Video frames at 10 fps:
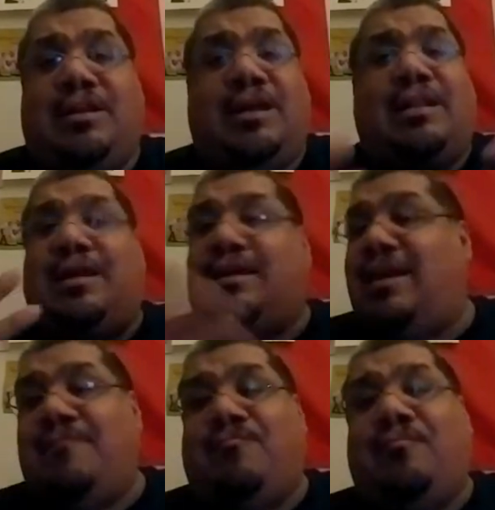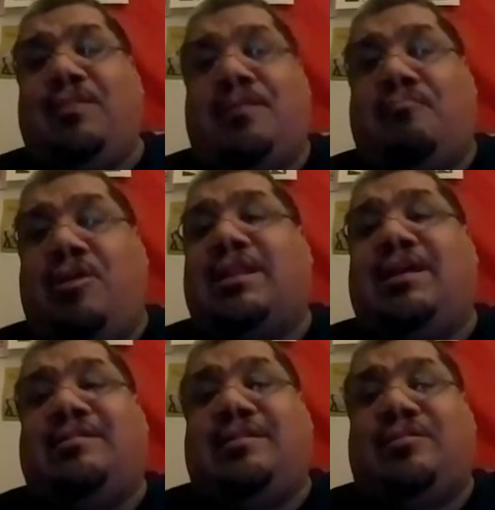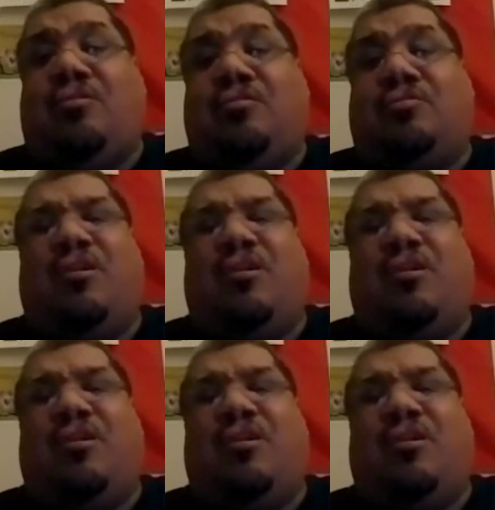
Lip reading: A lot of that came from like breakdancing culture.